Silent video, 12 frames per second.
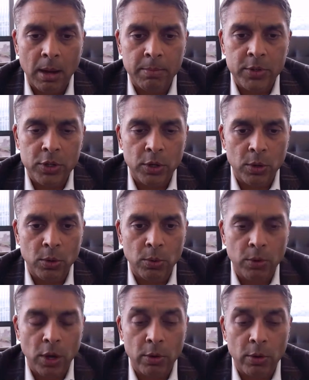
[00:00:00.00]
to
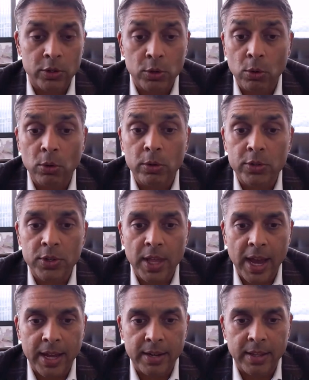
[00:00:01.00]
go to schools
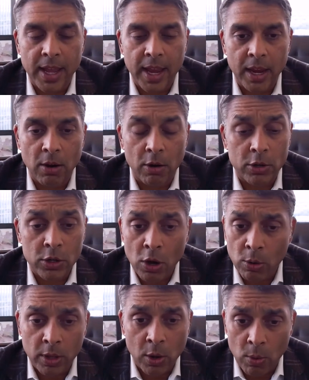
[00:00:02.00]
that they are
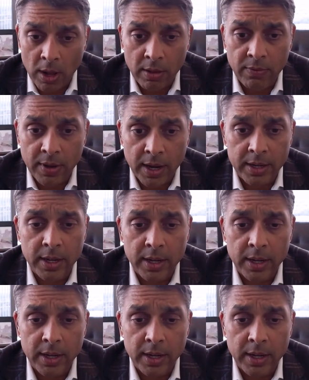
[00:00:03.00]
totally qualified